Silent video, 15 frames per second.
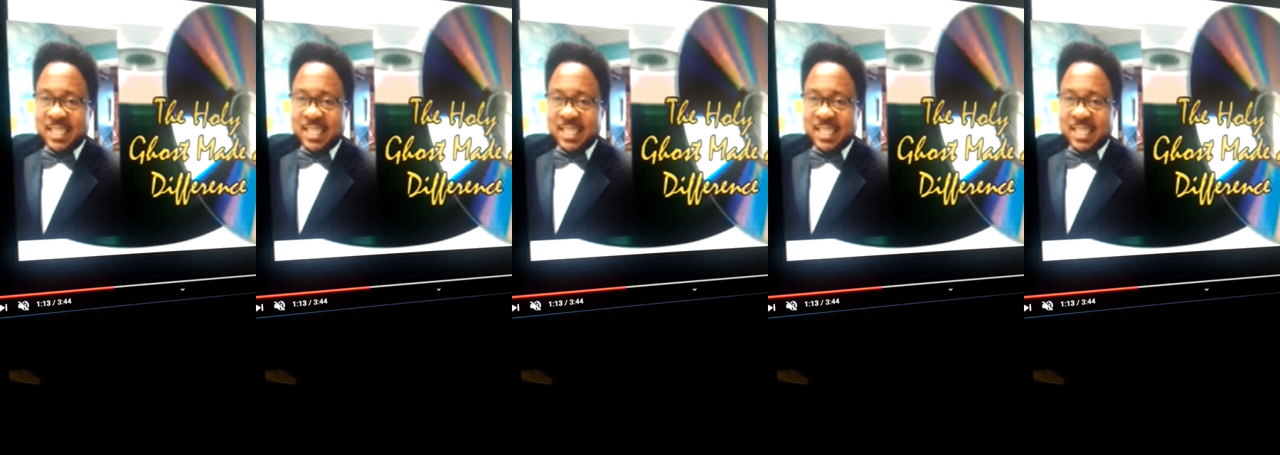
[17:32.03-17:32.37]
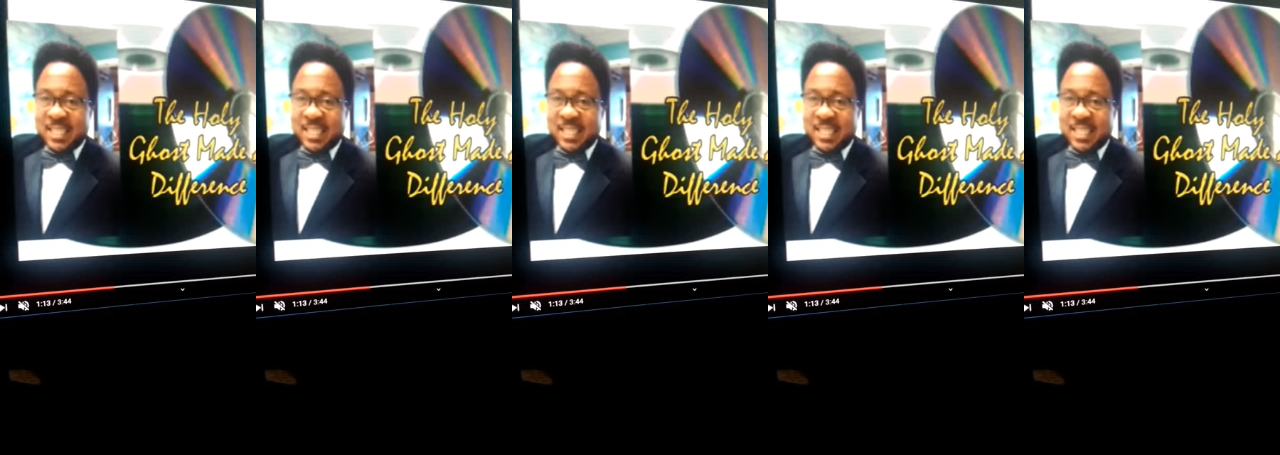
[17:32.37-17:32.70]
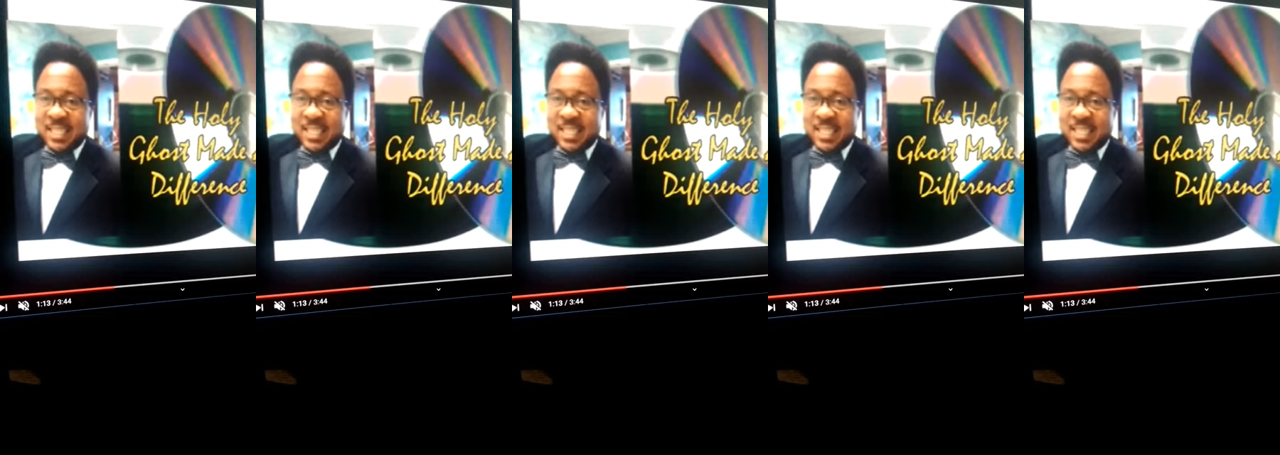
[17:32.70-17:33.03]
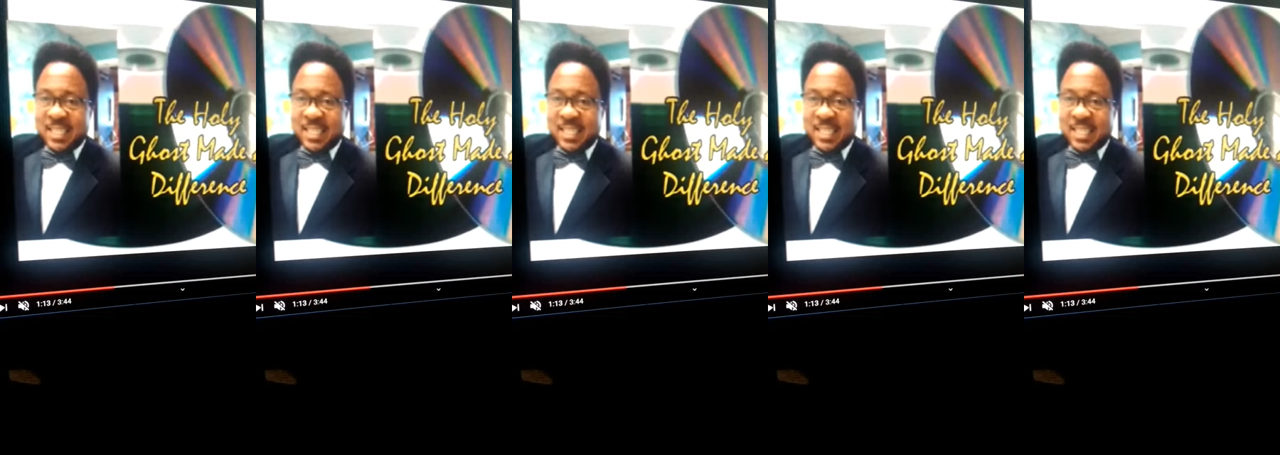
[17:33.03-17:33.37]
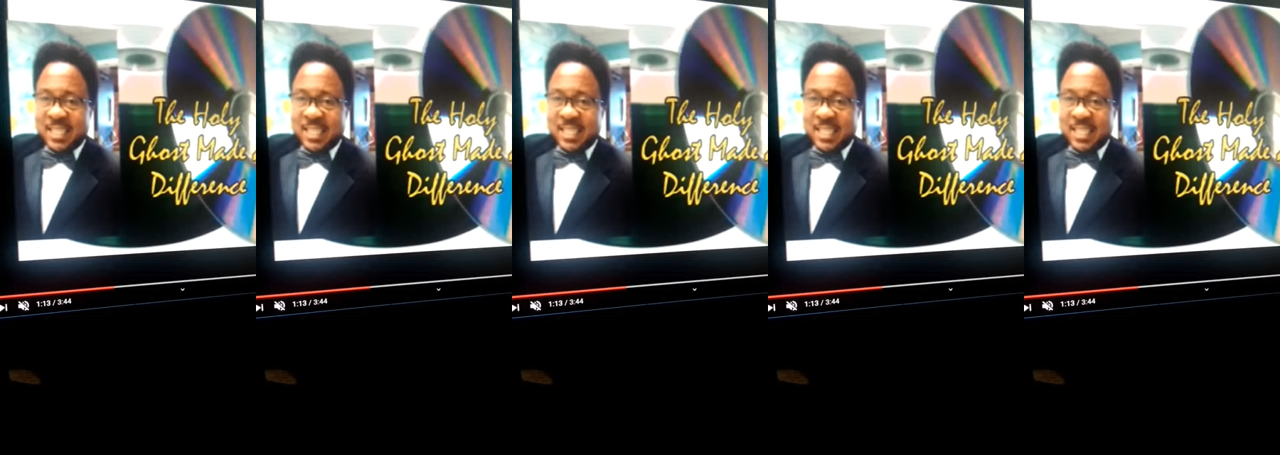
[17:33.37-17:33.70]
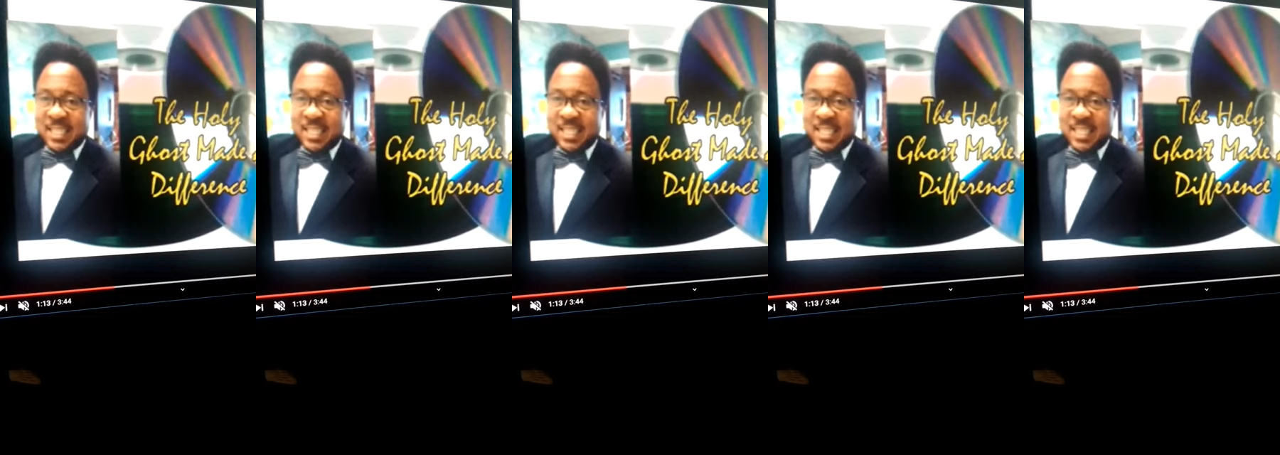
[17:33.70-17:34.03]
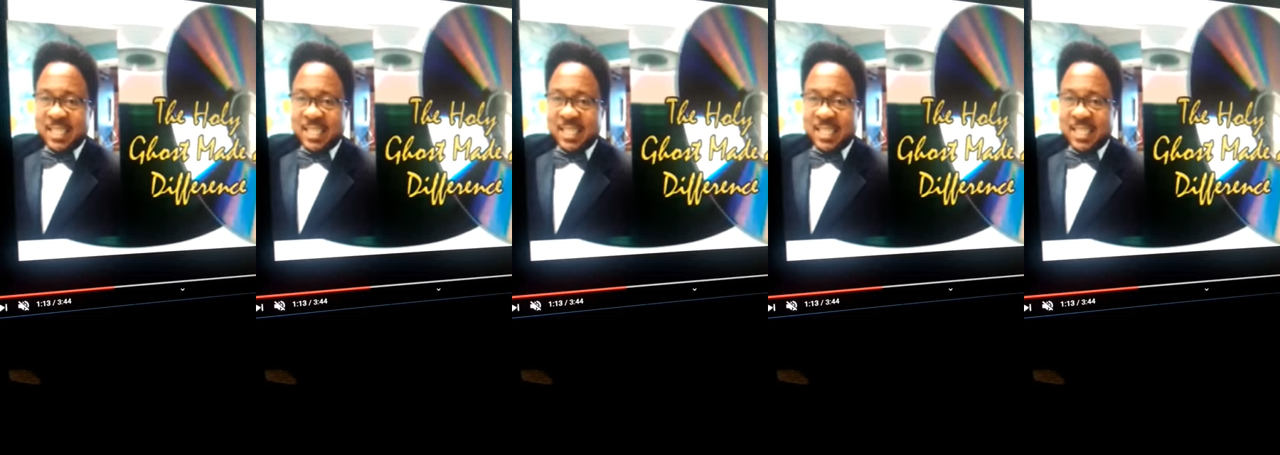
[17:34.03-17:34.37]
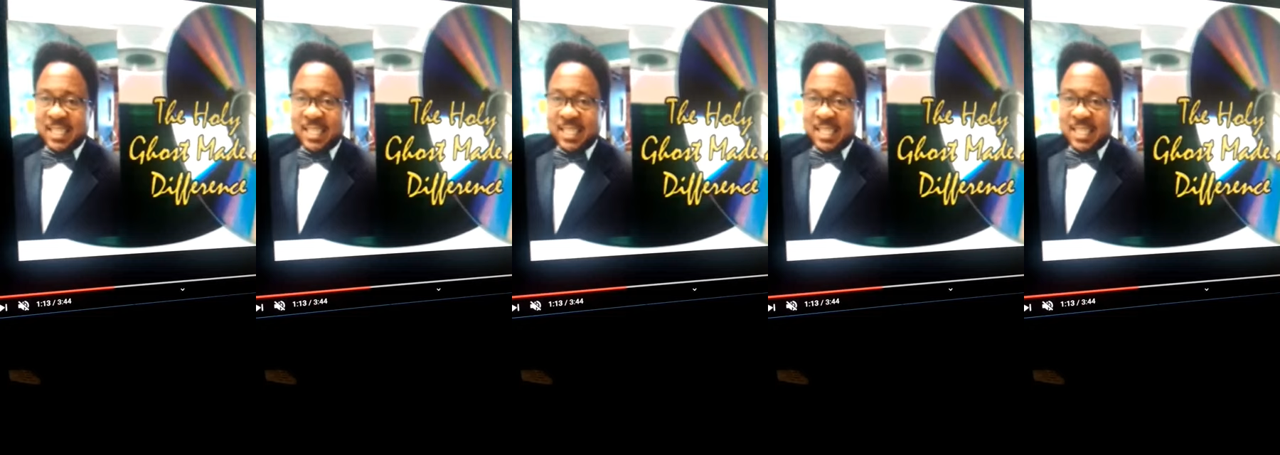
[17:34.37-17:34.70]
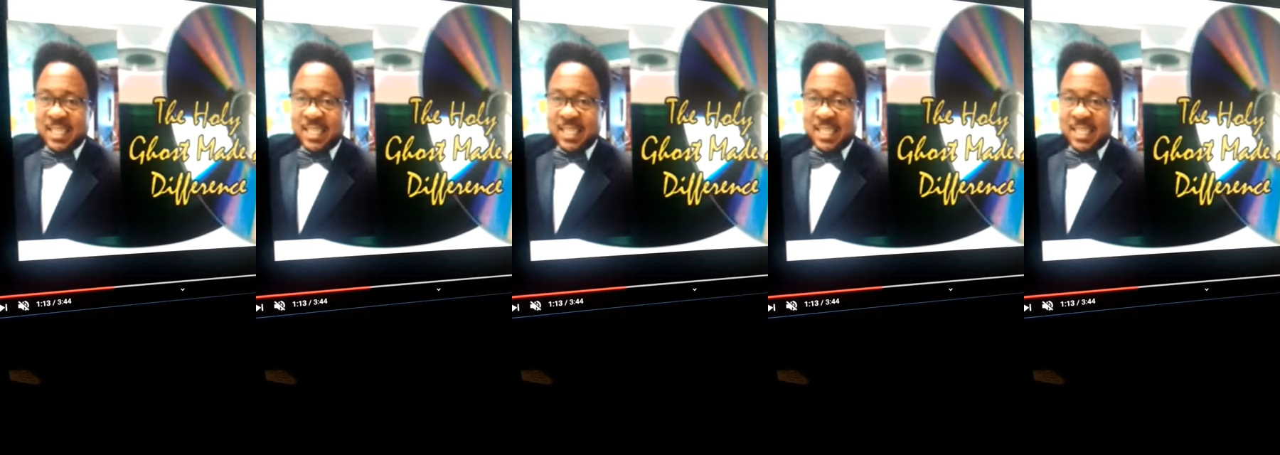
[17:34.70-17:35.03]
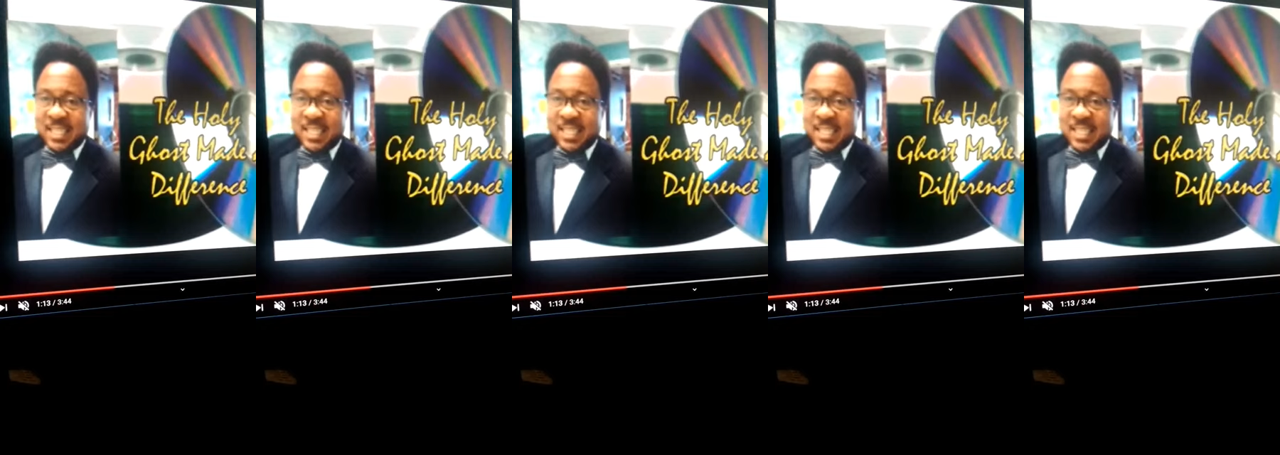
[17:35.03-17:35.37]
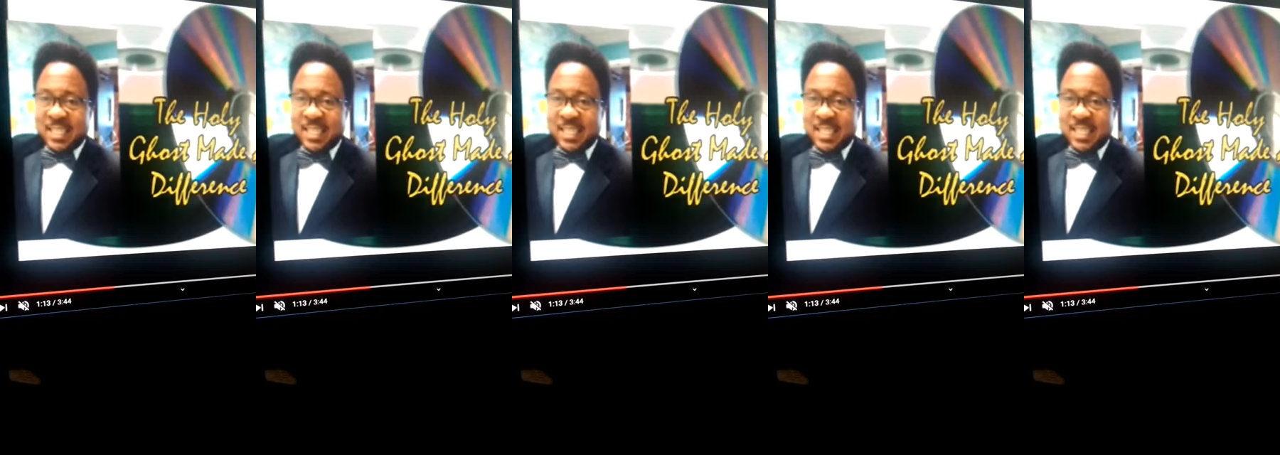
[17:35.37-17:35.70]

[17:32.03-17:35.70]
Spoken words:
[no speech]